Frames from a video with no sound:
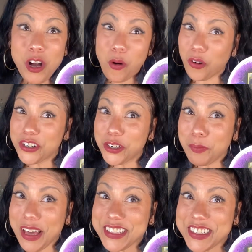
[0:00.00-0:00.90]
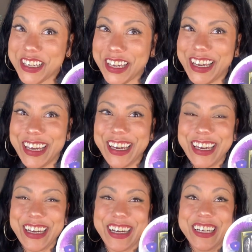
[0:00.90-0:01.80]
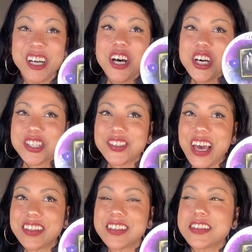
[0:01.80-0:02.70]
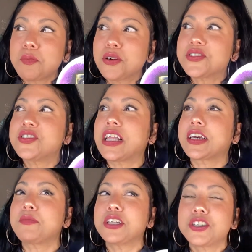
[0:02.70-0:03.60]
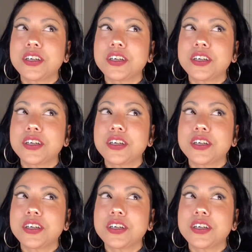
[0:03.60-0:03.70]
Or your bestie. So yeah, this is a person that like makes,